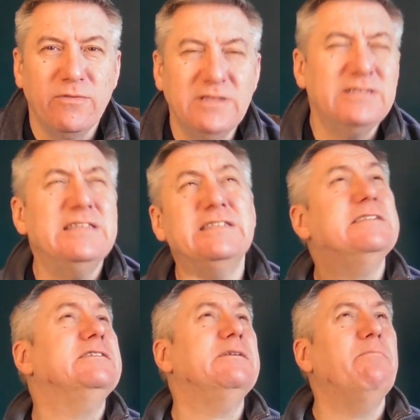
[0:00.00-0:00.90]
This
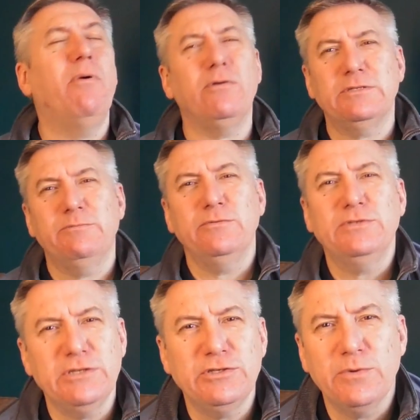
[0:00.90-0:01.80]
is an impossible
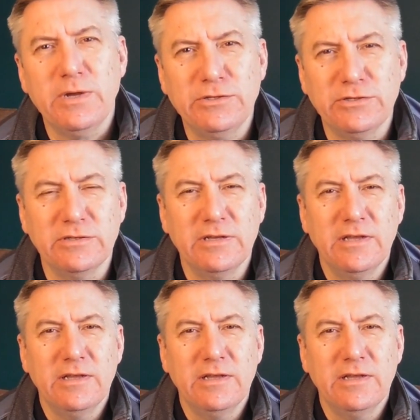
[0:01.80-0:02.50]
situation.